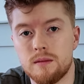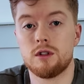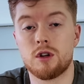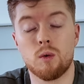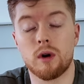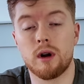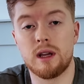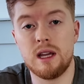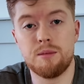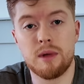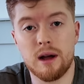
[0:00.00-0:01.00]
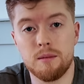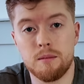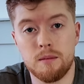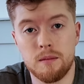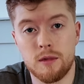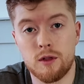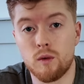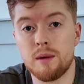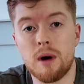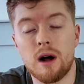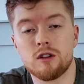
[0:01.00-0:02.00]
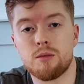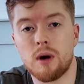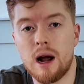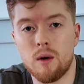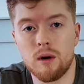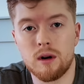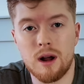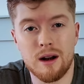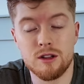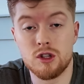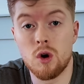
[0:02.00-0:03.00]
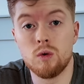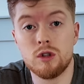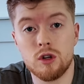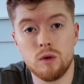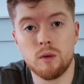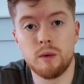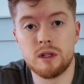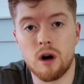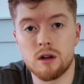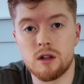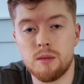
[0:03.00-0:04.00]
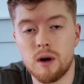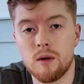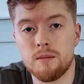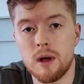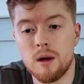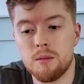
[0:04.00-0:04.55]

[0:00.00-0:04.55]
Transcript: So we're gonna keep that 3 miles per hour kind of zone 2 that we talked about,